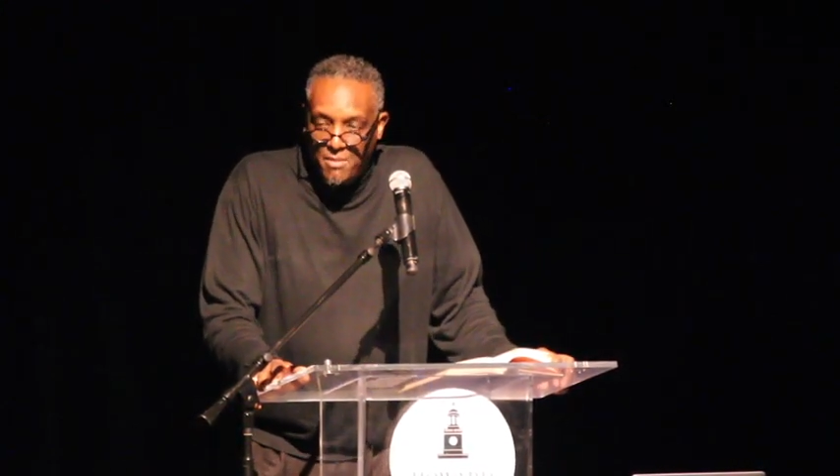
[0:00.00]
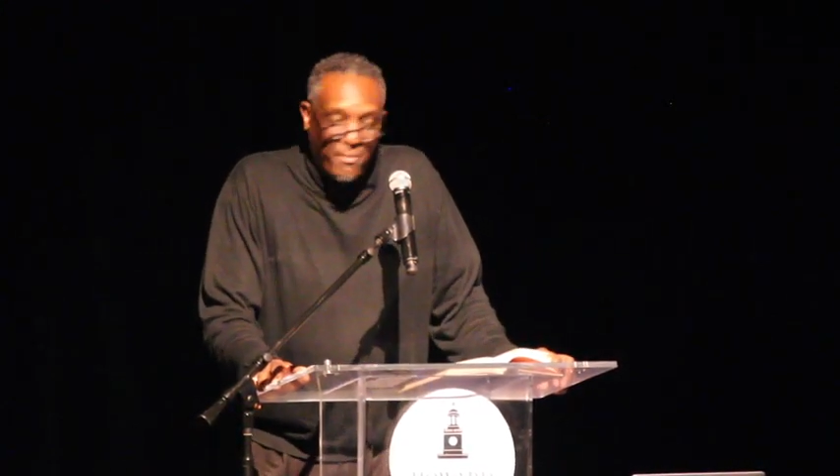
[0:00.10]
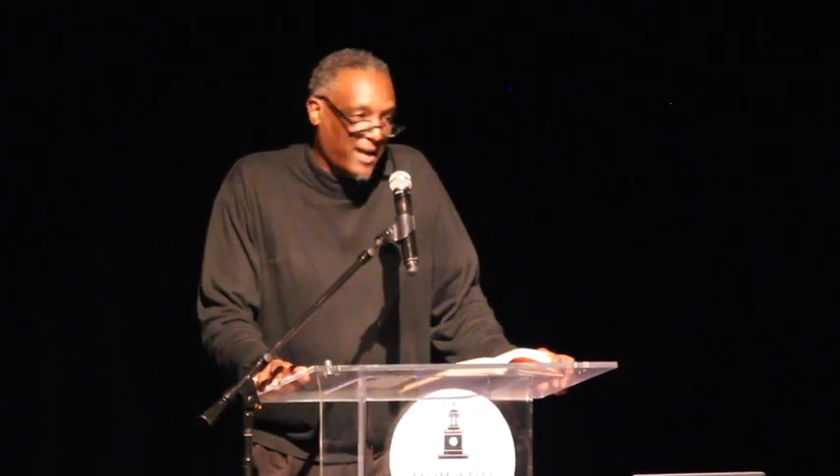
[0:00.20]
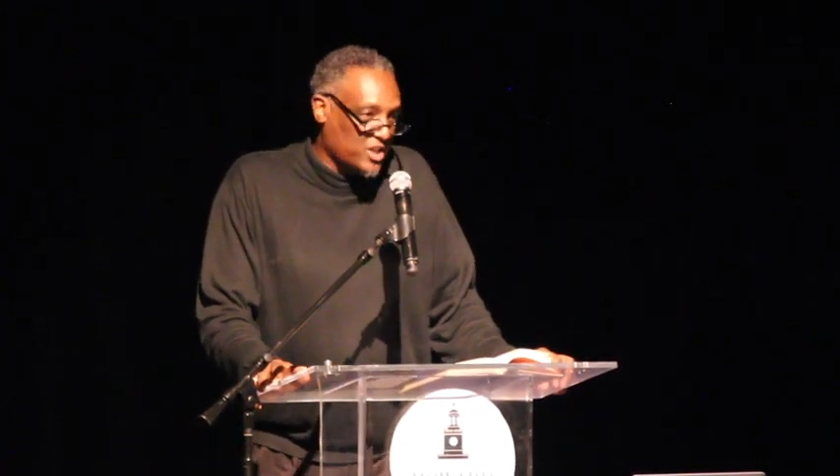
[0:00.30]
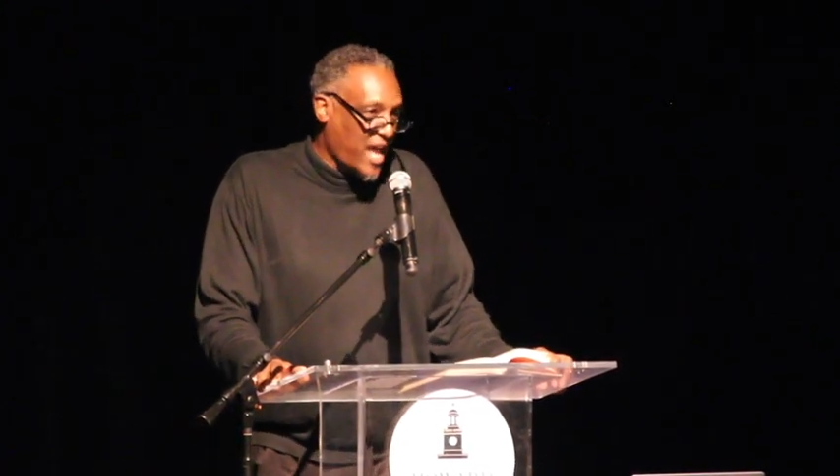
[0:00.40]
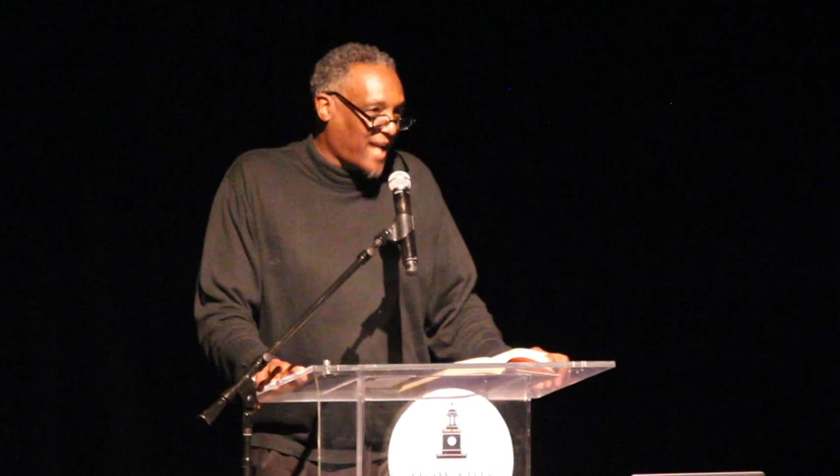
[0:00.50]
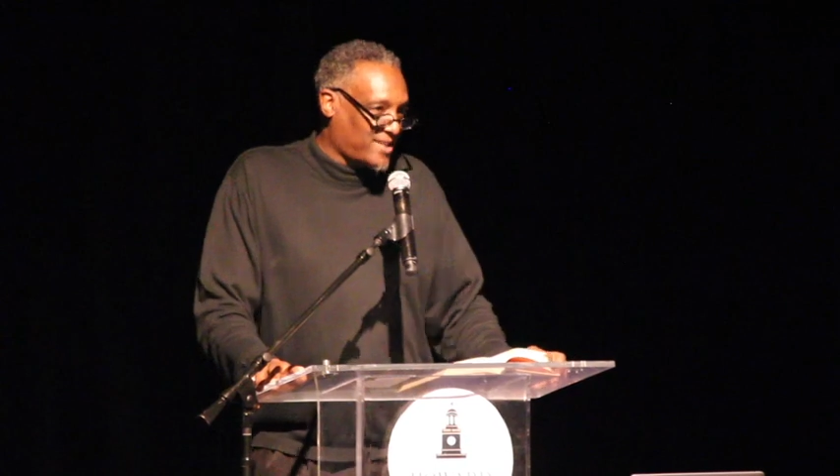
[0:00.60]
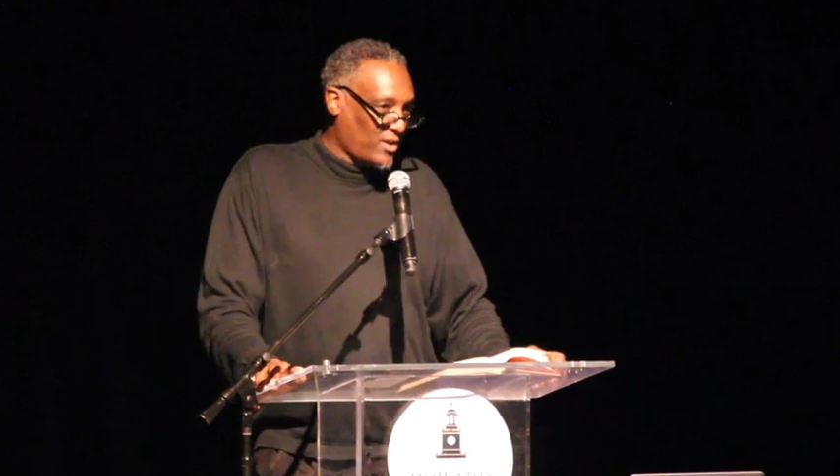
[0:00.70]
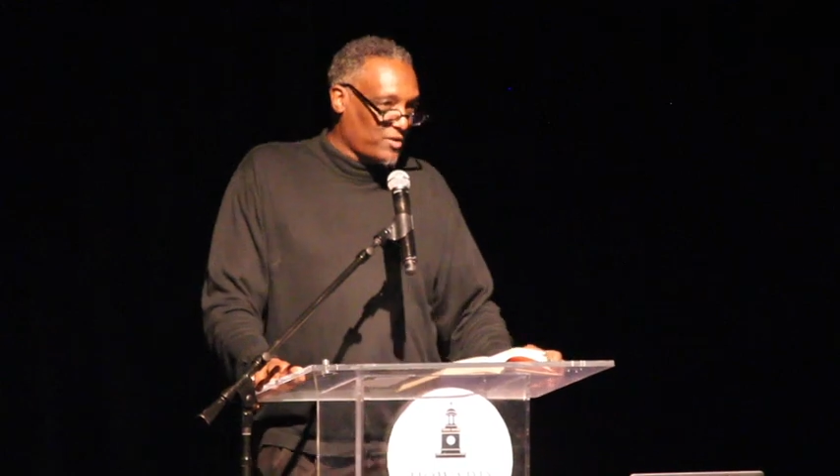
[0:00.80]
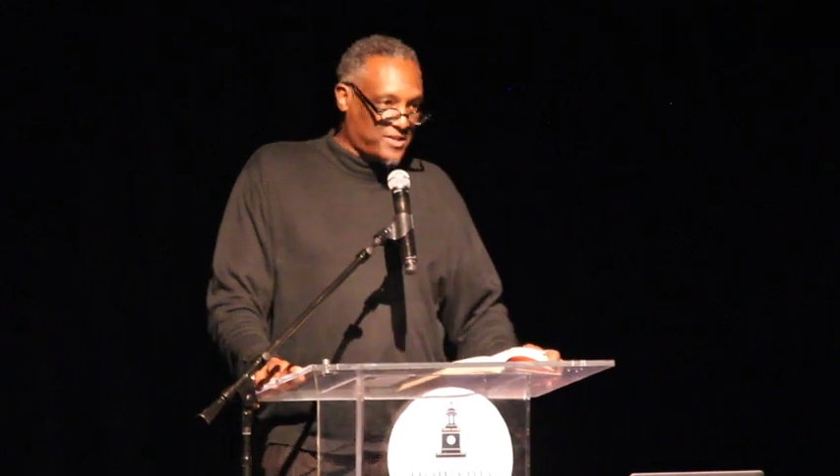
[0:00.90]
Remember Michael
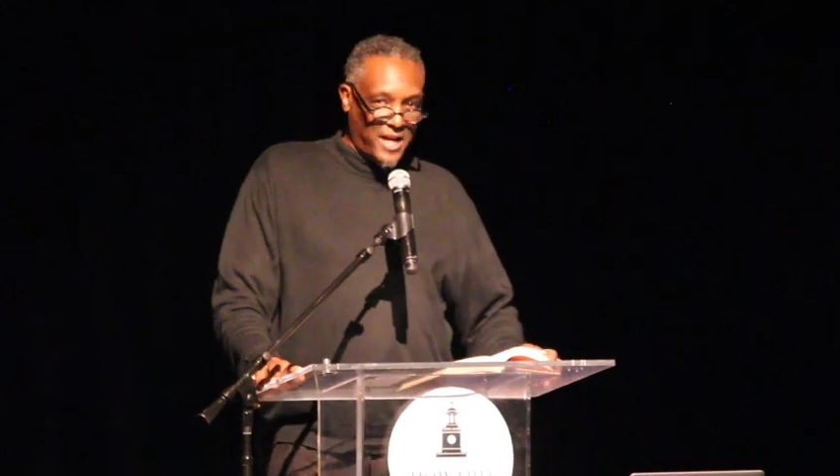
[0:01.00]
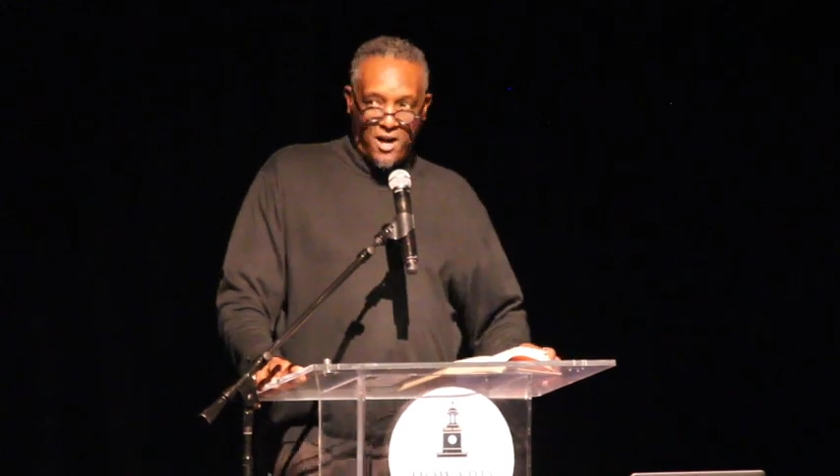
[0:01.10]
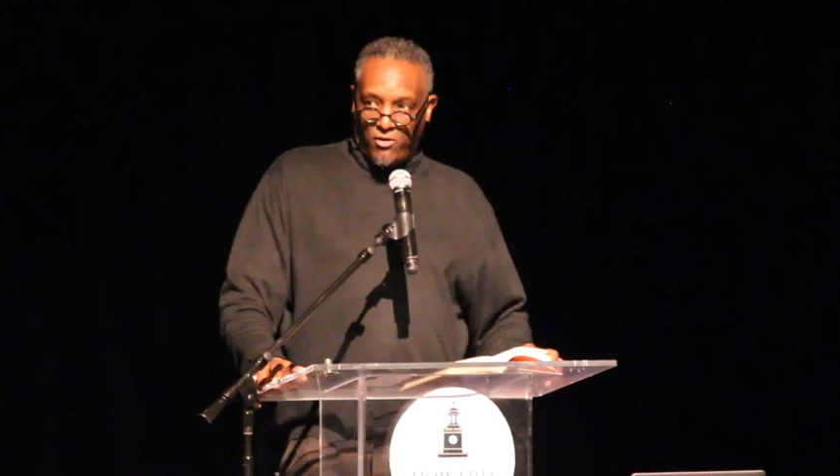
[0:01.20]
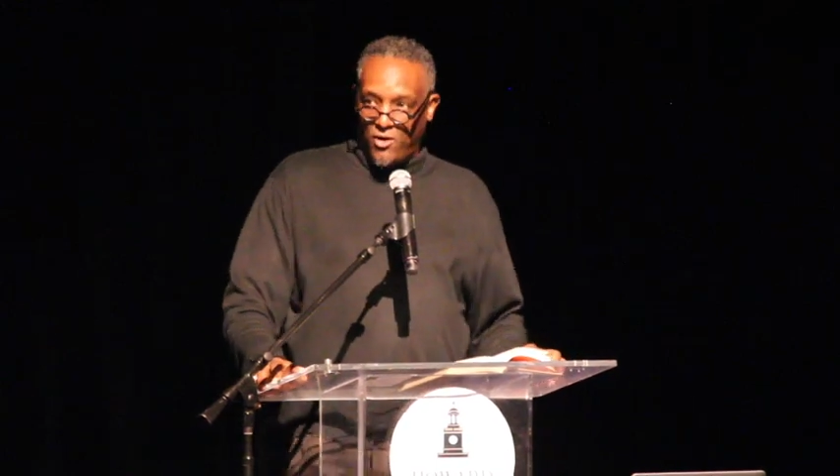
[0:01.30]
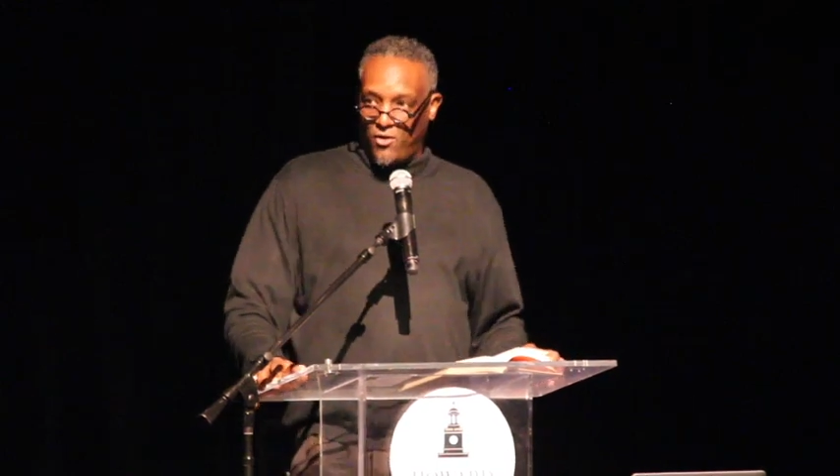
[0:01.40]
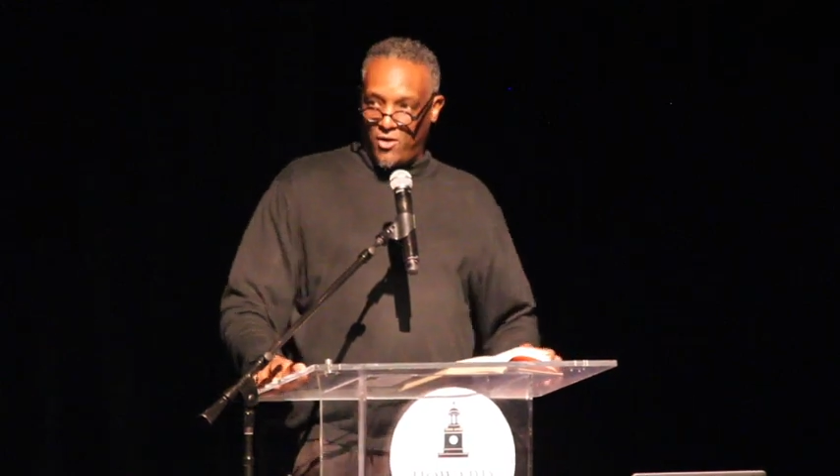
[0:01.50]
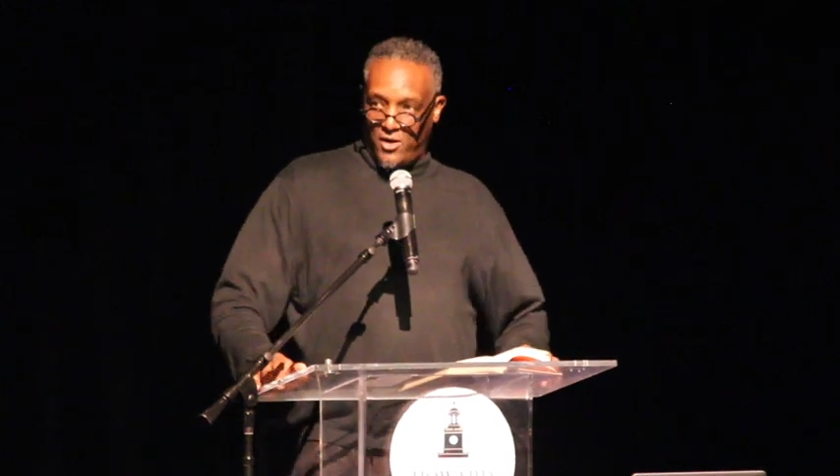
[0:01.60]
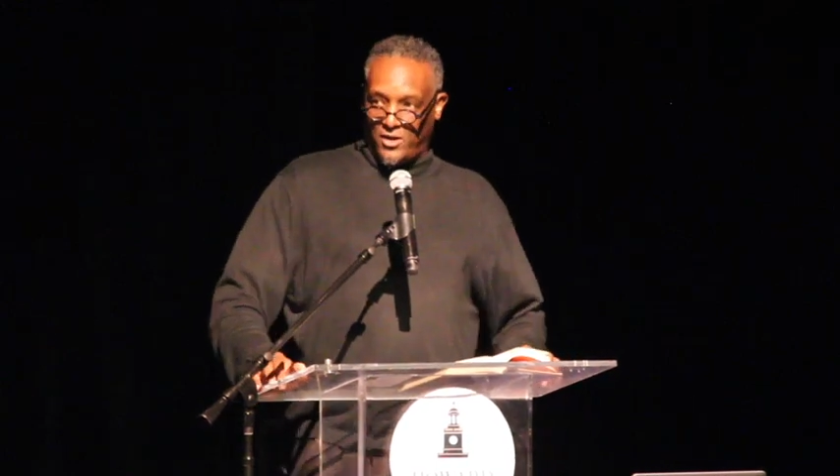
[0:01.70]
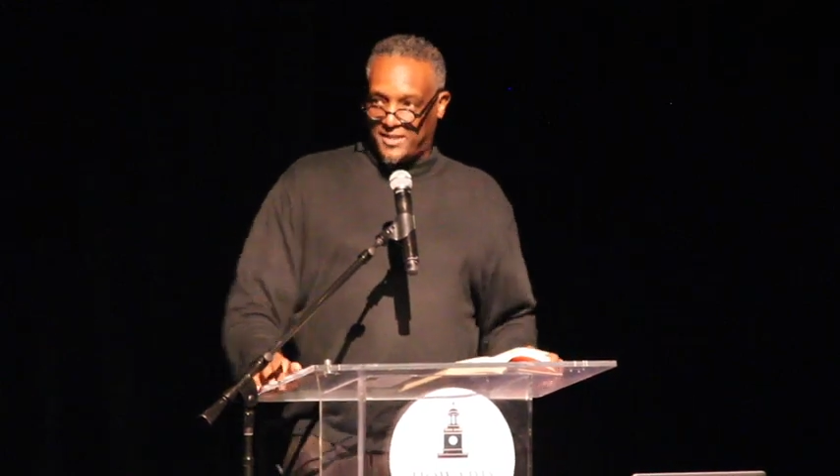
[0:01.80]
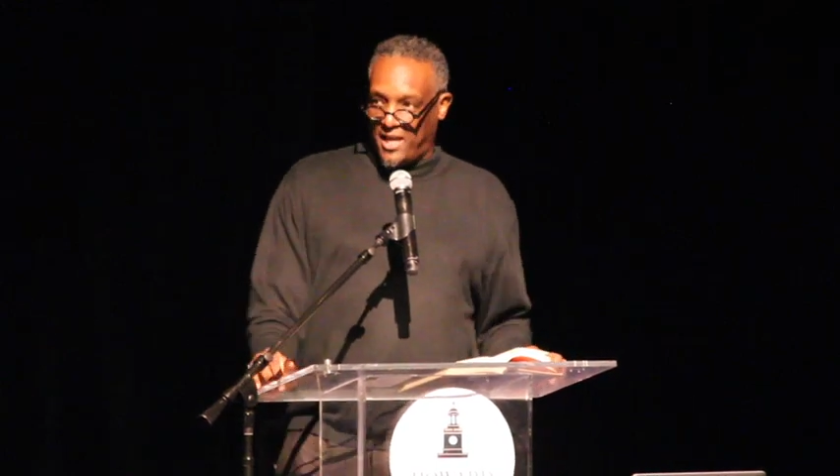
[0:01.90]
Jackson on the scarecrow
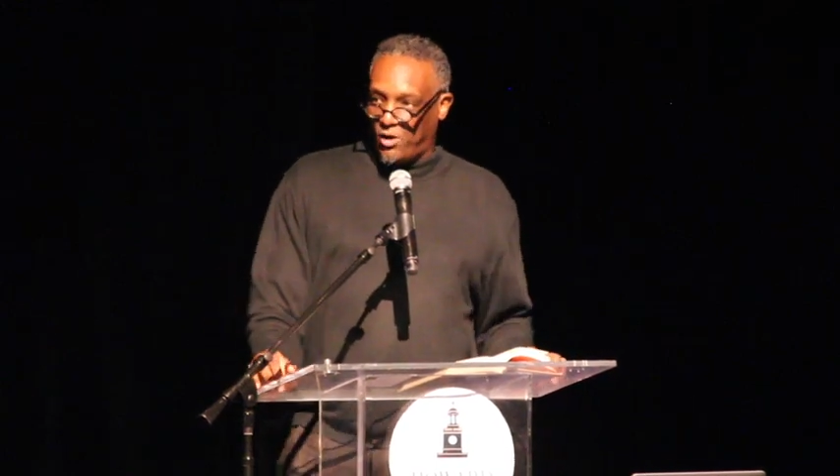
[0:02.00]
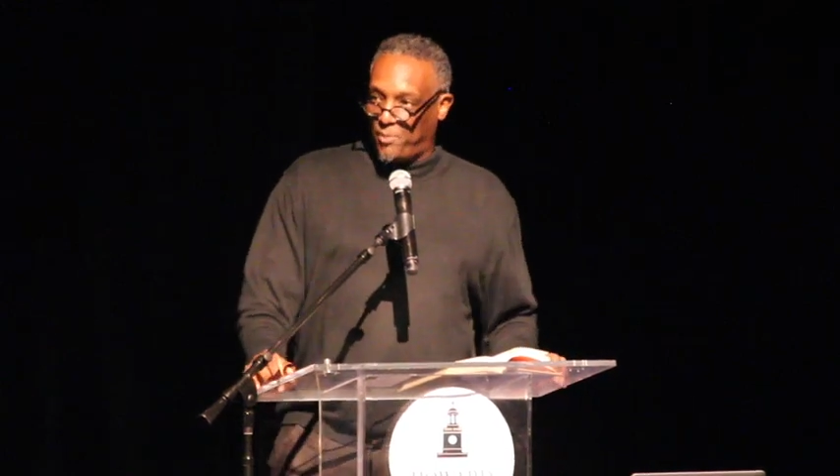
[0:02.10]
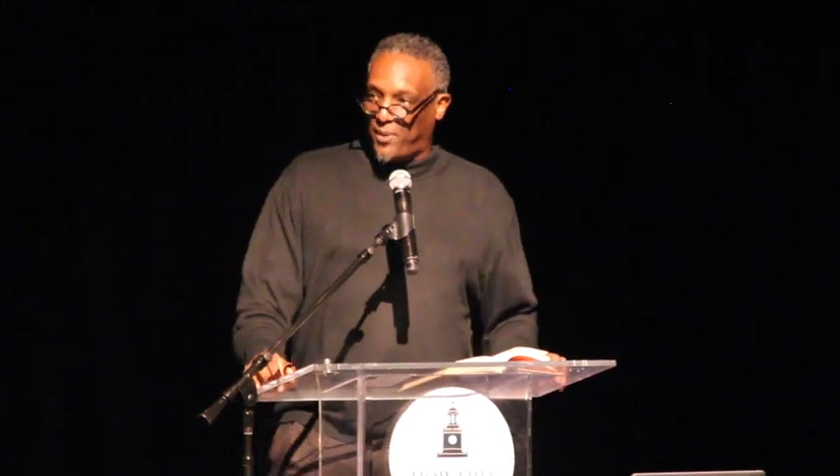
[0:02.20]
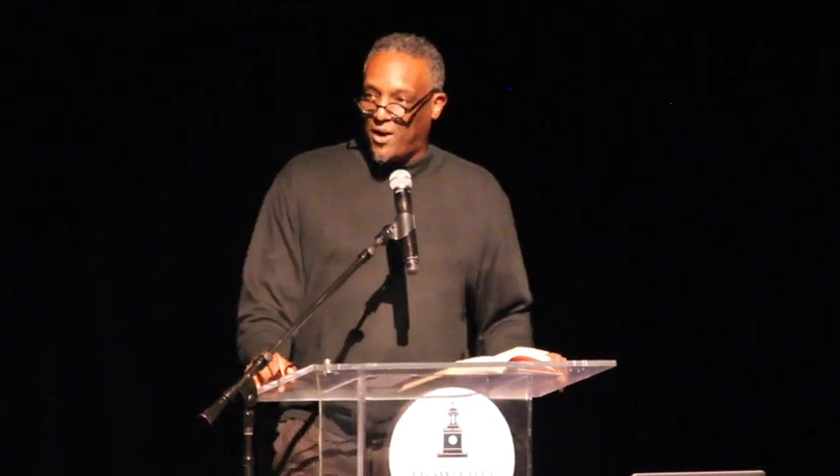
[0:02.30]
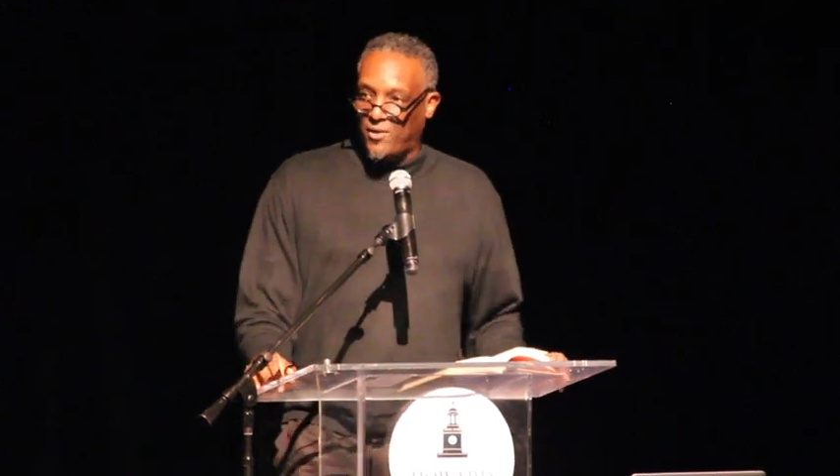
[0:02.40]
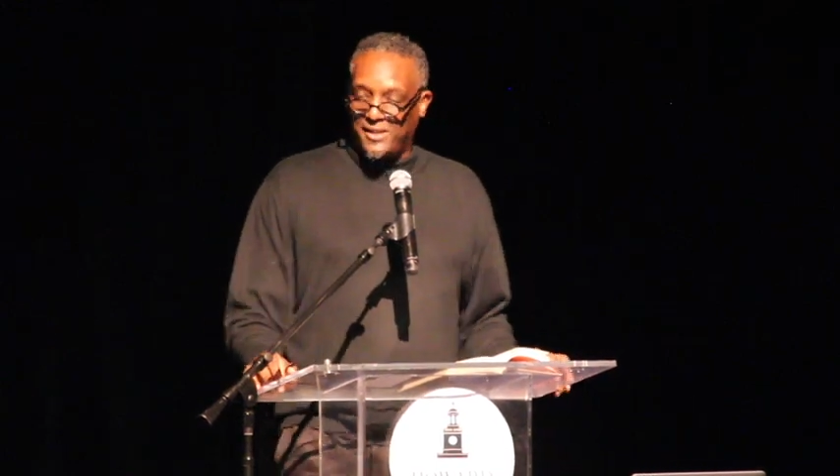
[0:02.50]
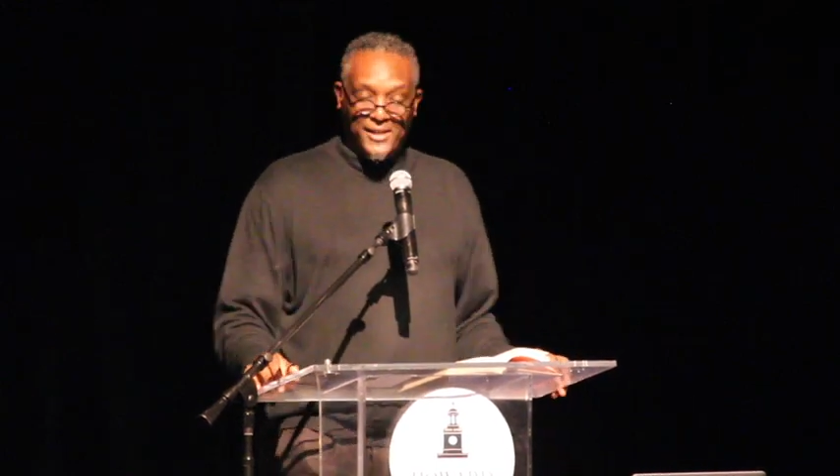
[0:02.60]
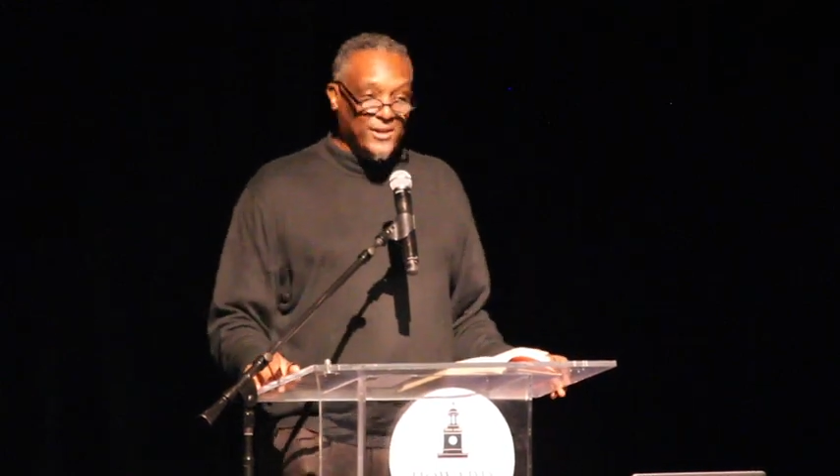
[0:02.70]
or stand on the pole?